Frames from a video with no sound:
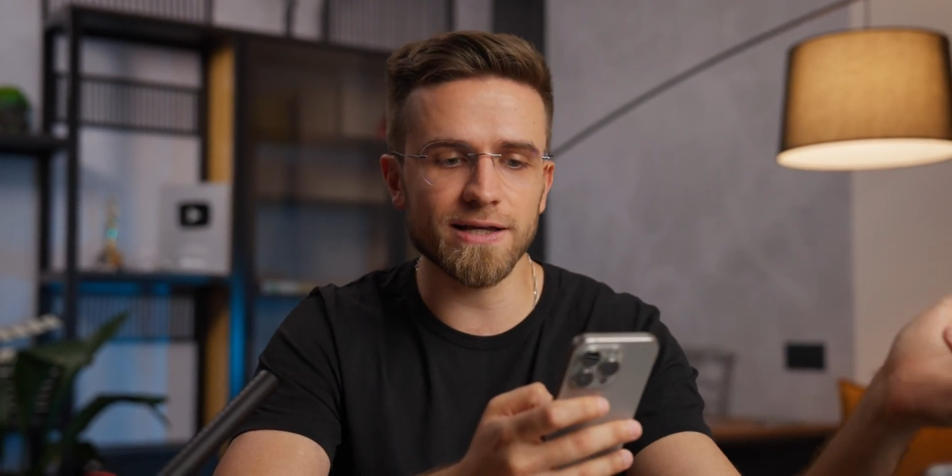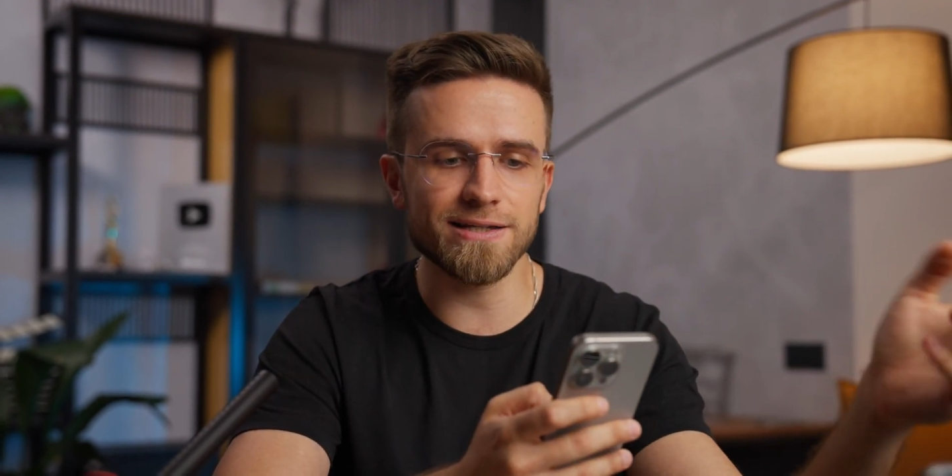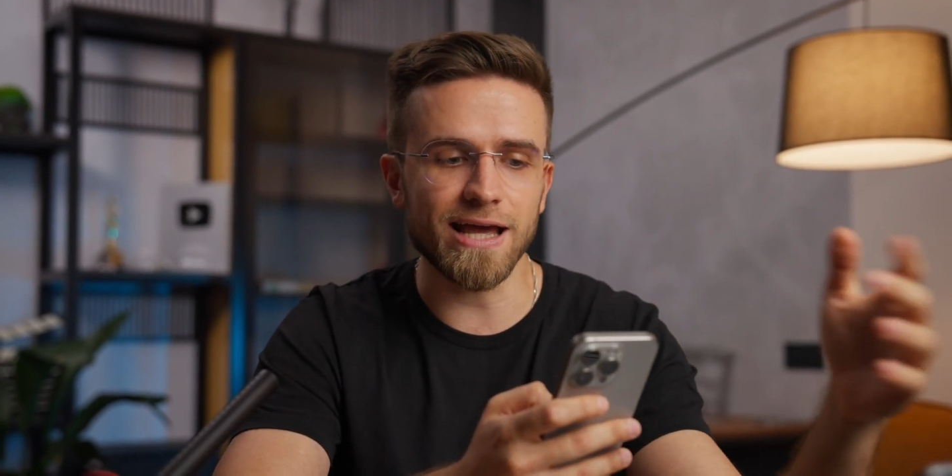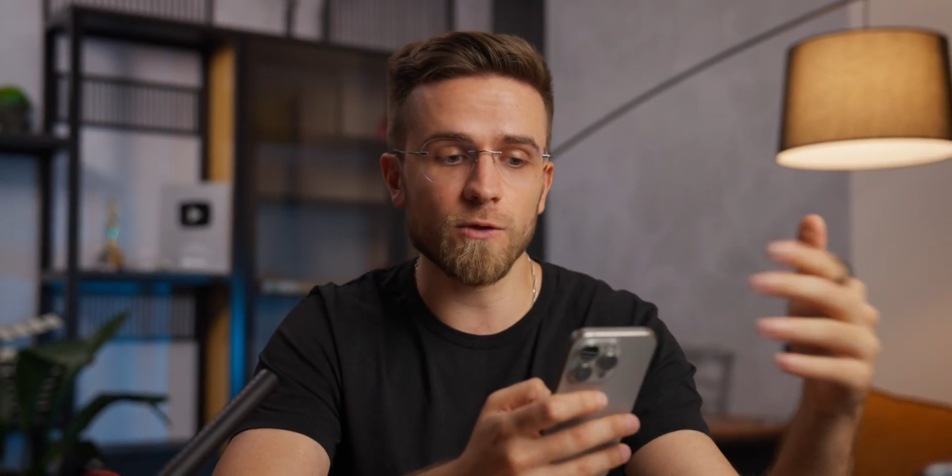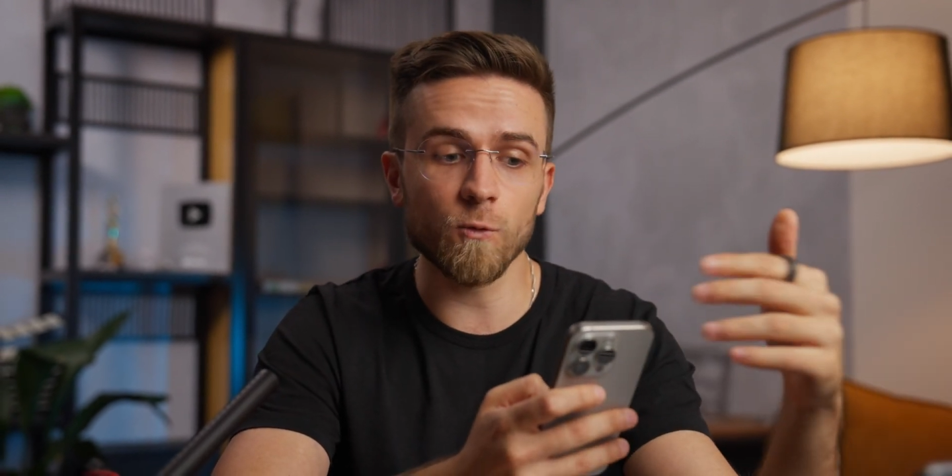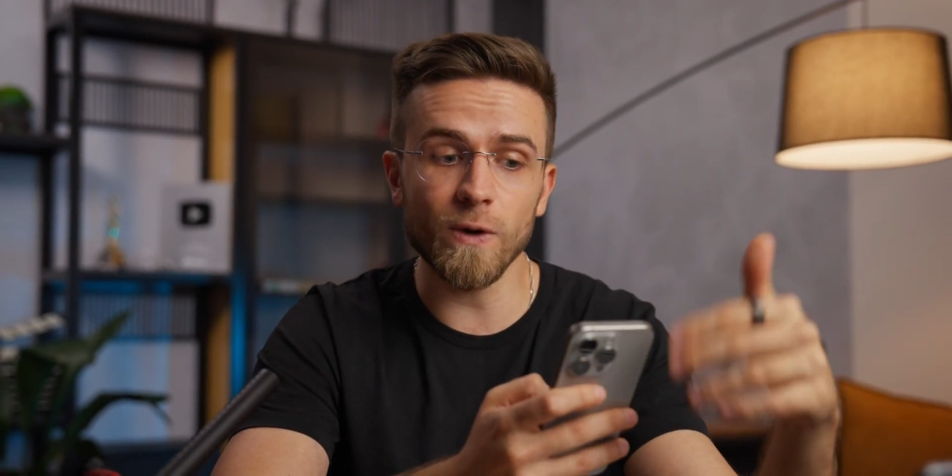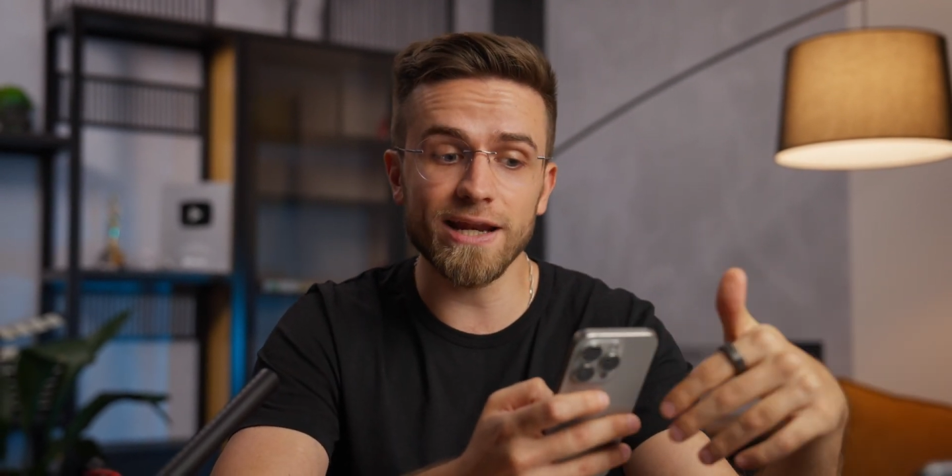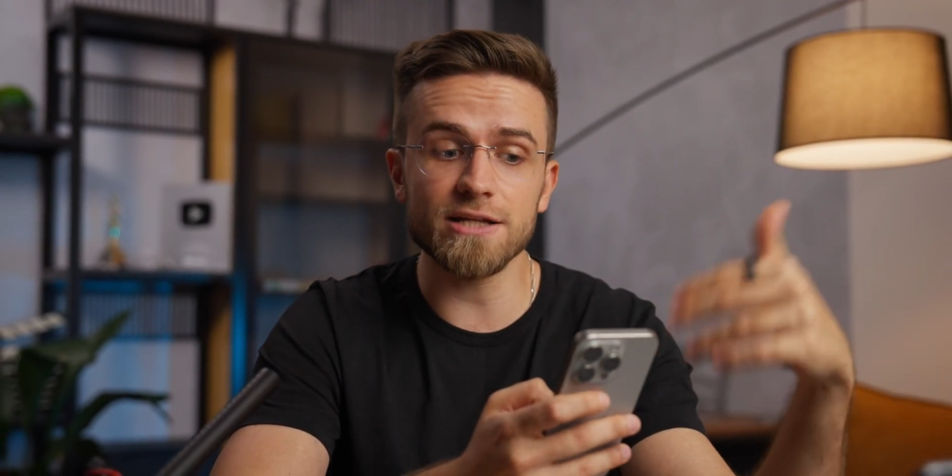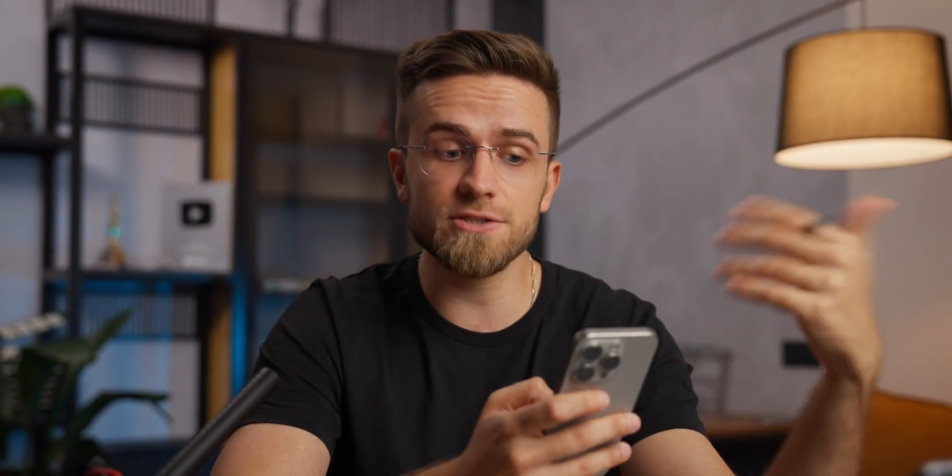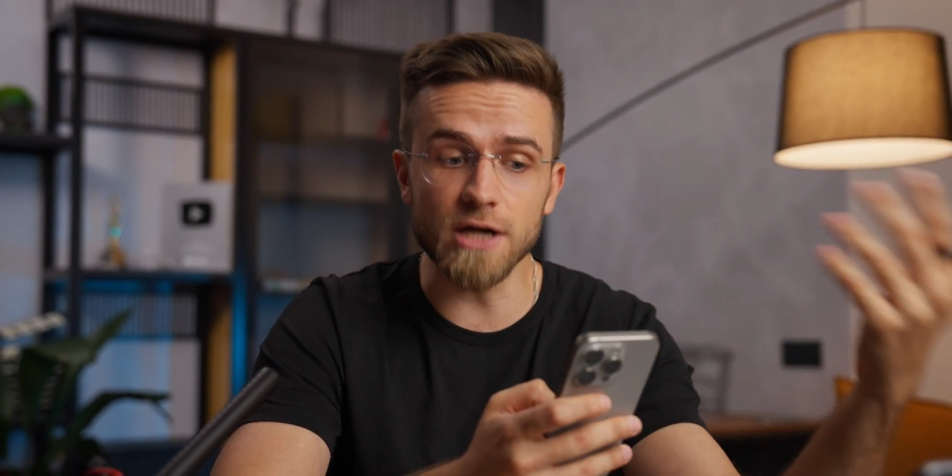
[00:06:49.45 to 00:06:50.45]
it, and
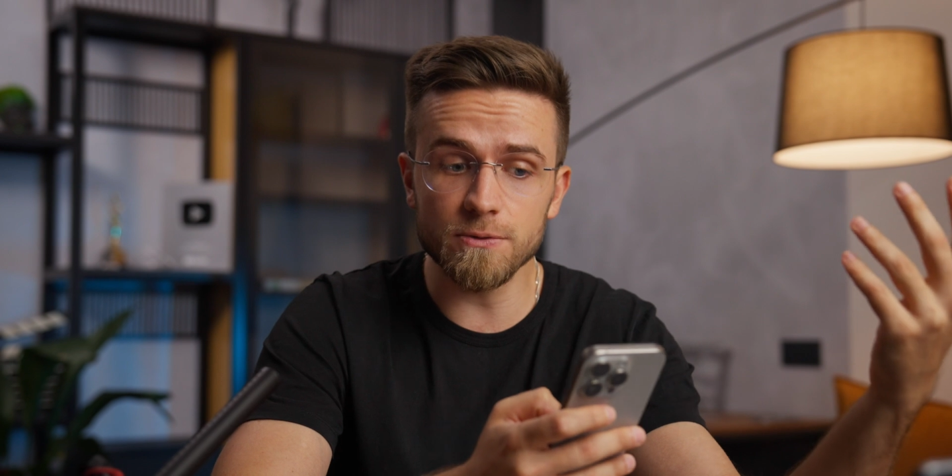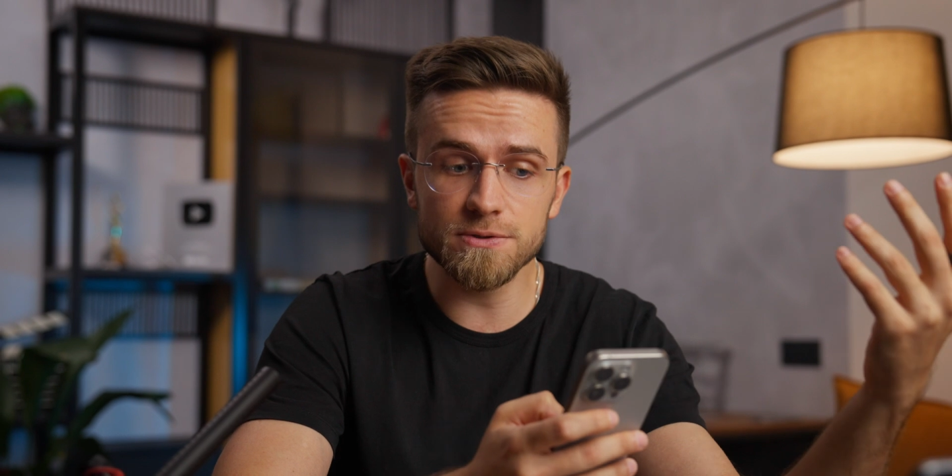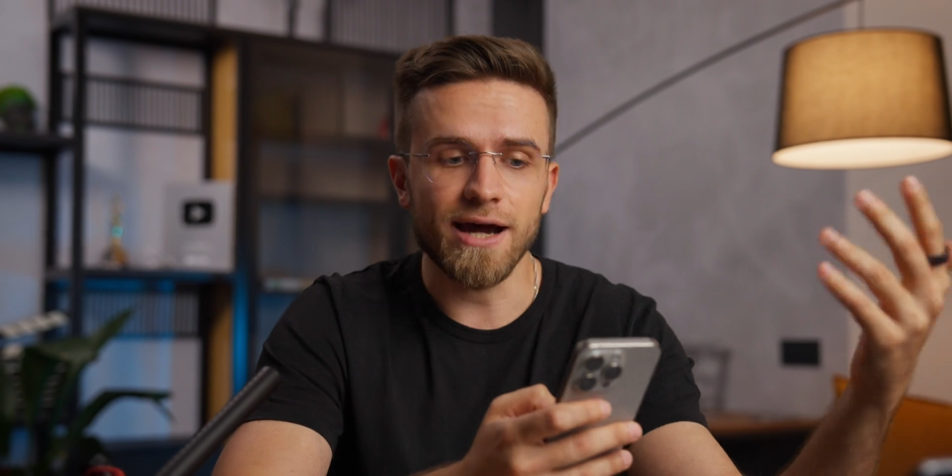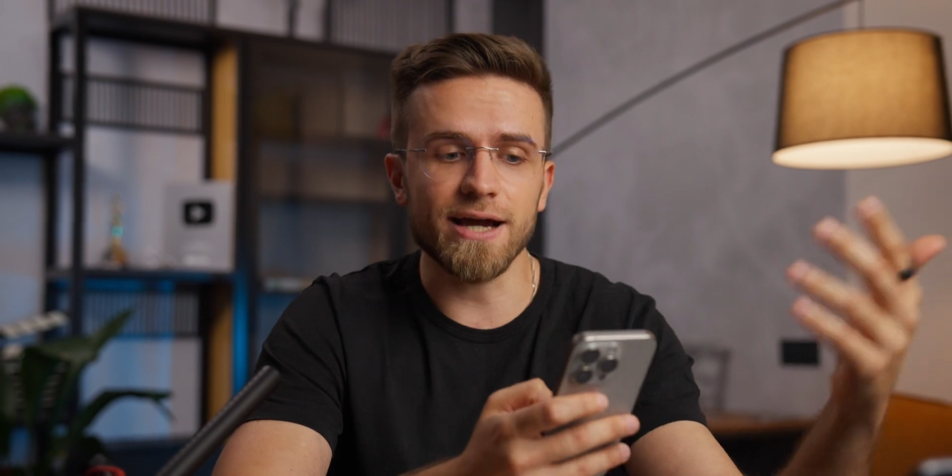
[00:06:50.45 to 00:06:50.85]
when I don't,